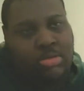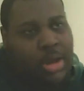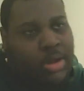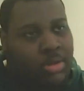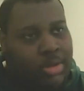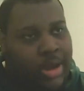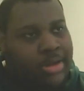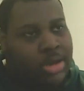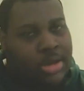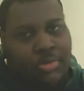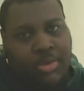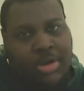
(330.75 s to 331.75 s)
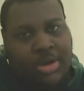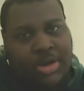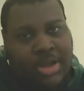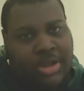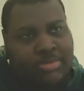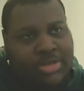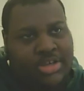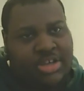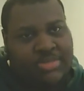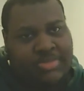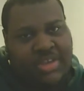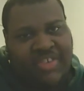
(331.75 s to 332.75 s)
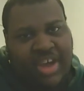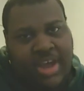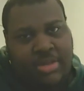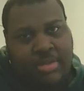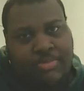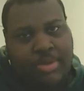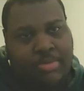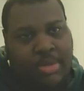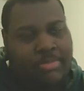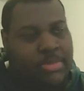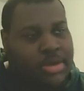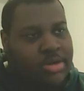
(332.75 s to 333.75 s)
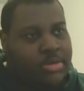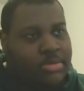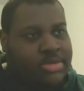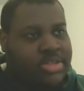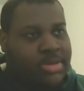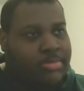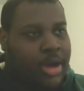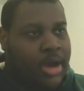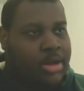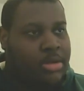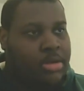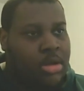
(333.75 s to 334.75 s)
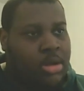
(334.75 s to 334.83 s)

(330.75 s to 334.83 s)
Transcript: I don't like neither one of the damn teams, but if I had to put my money on somebody,